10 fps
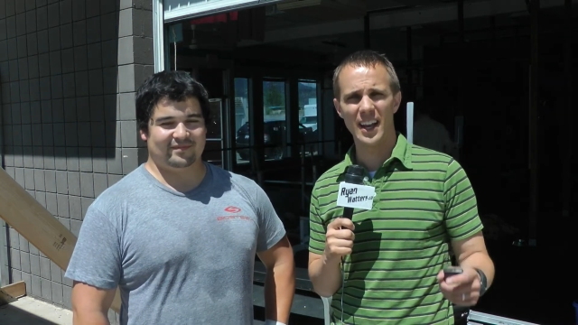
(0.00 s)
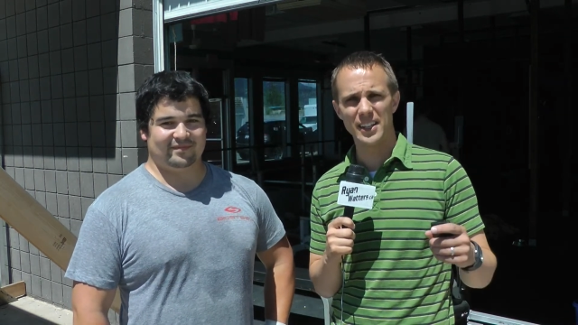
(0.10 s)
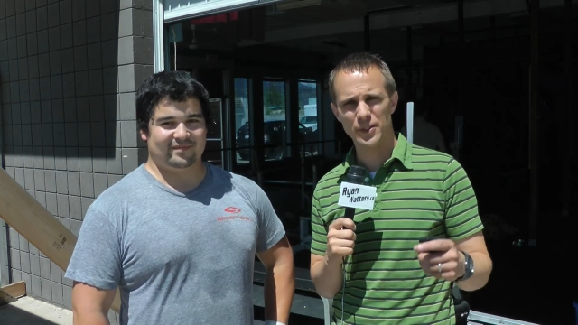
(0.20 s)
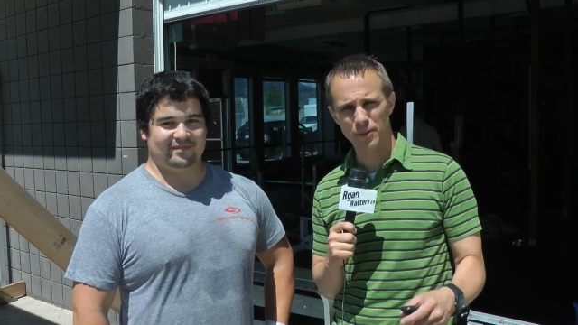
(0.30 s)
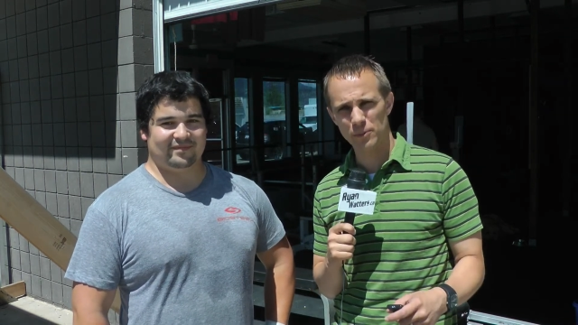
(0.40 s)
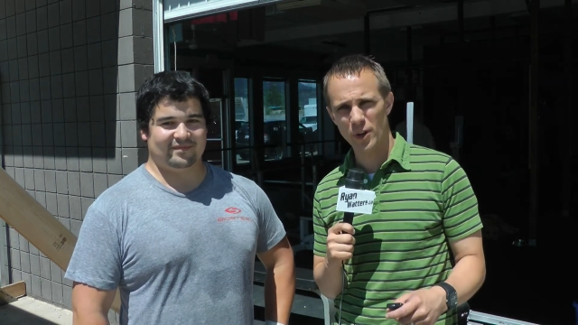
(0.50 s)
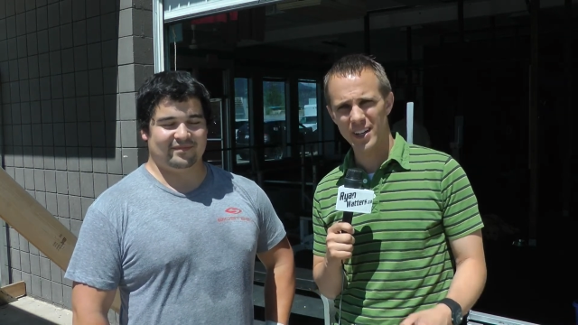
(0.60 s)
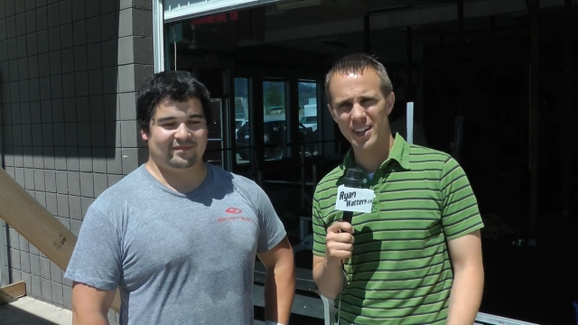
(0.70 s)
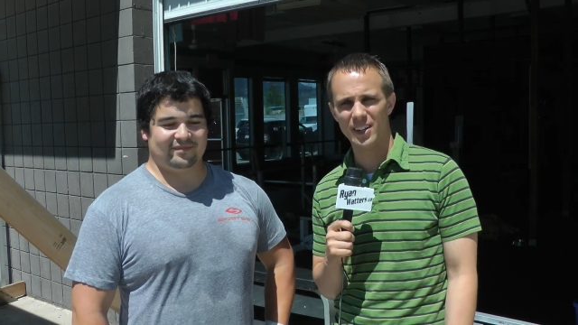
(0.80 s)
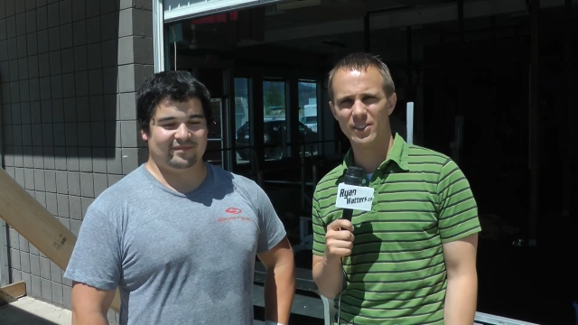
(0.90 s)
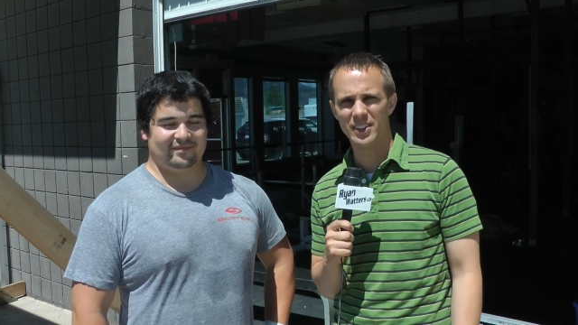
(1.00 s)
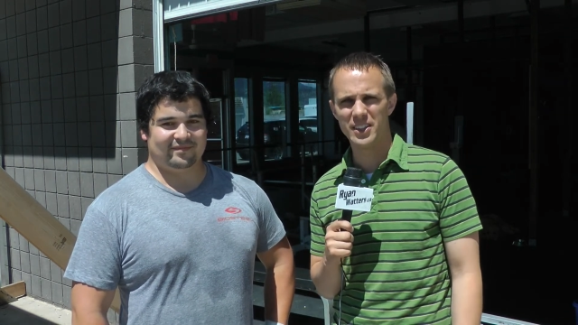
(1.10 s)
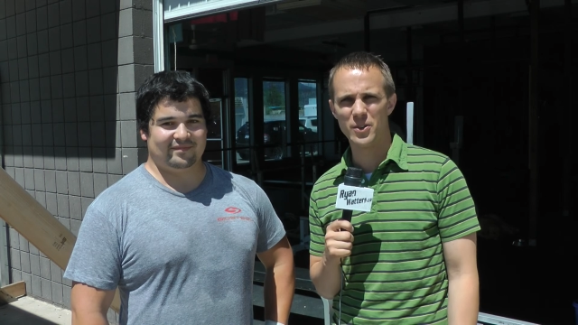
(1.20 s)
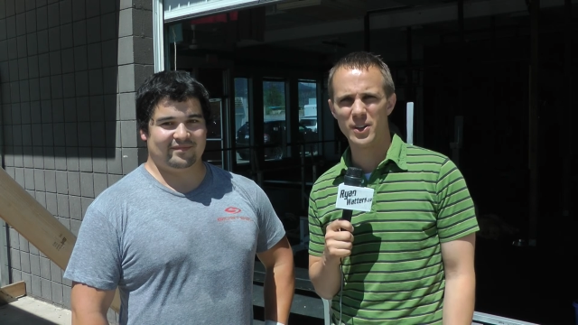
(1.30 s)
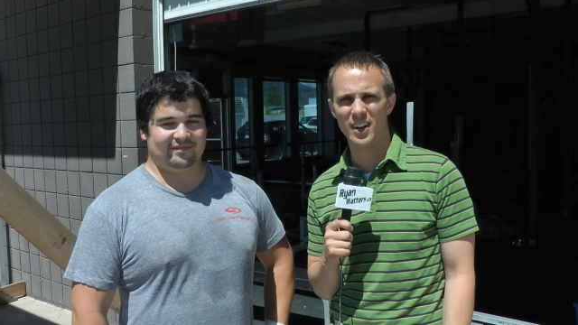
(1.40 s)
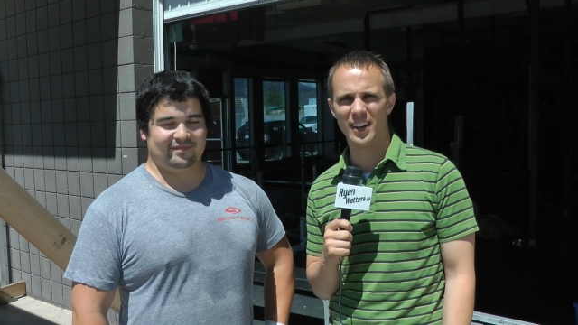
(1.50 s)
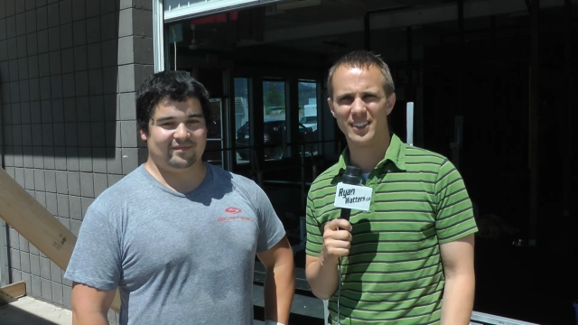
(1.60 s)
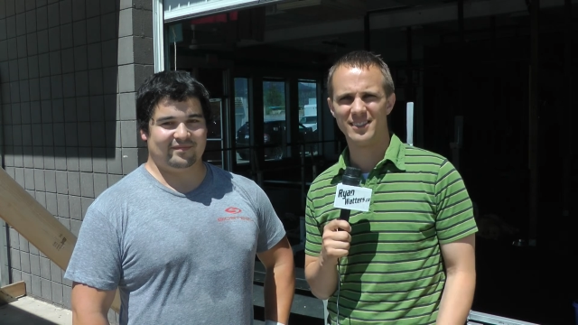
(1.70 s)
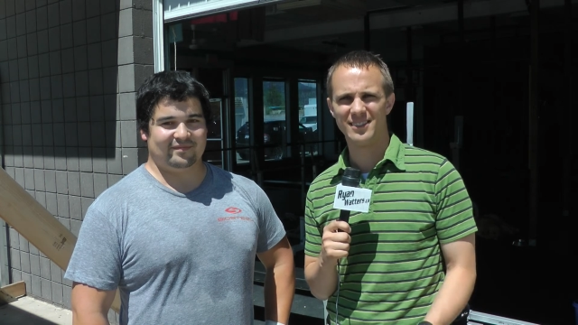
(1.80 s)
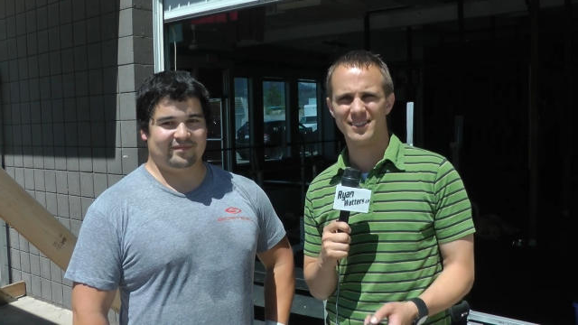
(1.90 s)
Speaker 1: and he's from right here in the
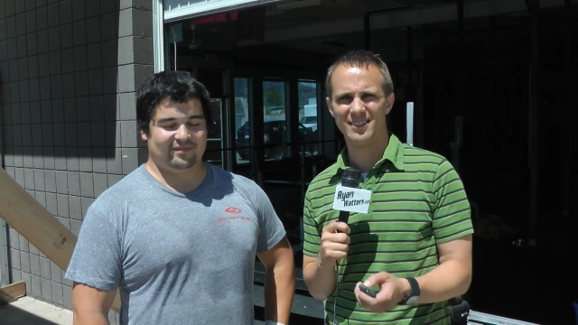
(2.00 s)
Okanagan.